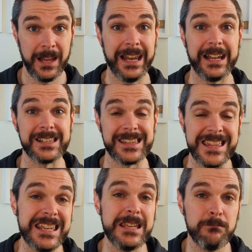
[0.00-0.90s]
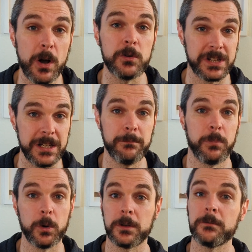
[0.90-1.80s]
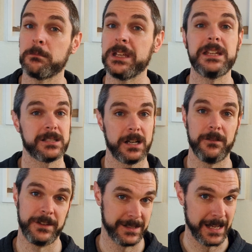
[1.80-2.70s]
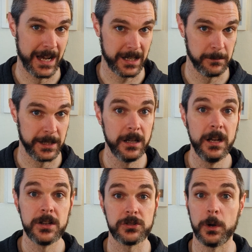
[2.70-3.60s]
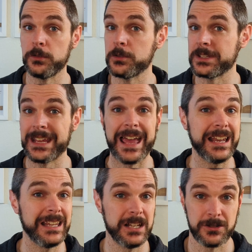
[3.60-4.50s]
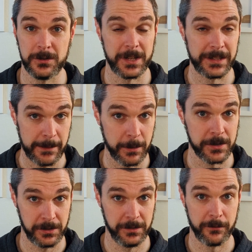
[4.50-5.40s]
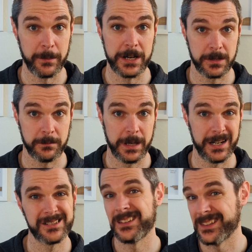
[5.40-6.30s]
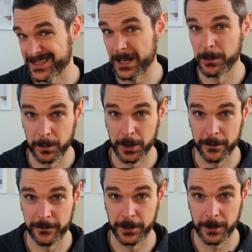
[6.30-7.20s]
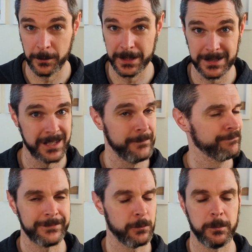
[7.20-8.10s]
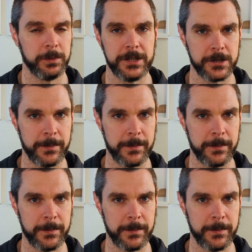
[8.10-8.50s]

It is the most important piece of this document. So if you see any issues on that personal information page, the same one where your photo is, replace your